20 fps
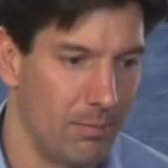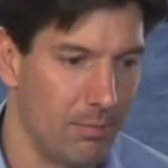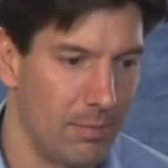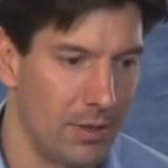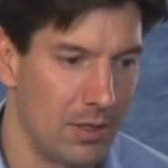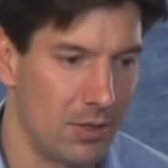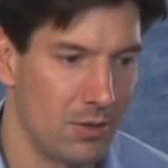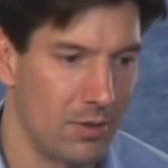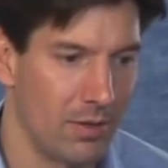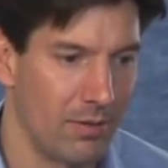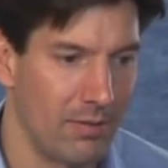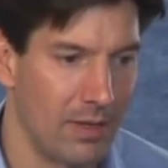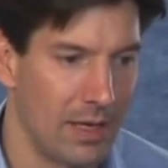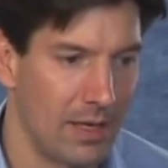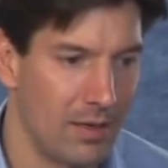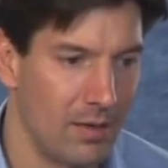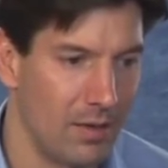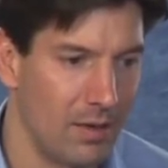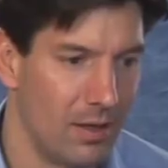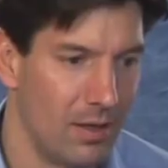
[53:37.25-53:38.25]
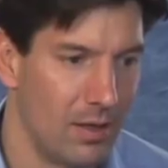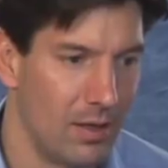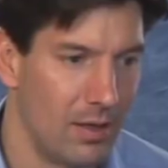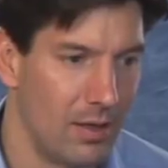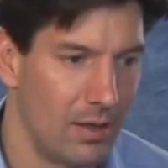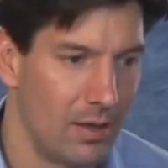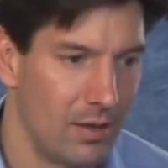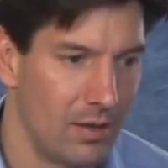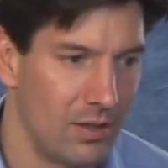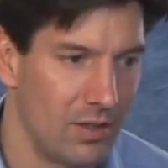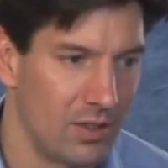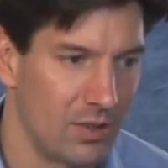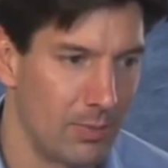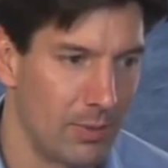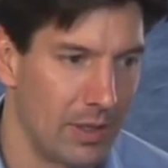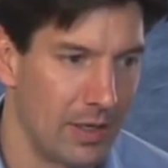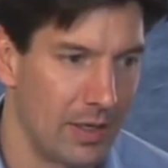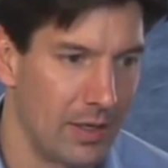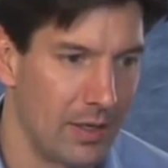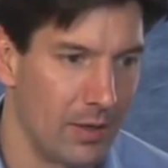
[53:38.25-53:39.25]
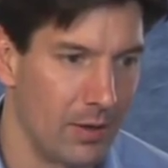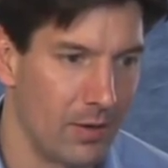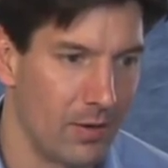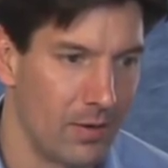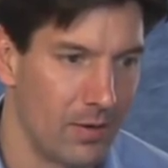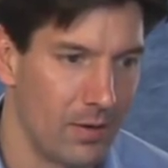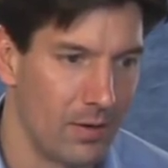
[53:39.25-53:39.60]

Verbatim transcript: picture of that display here,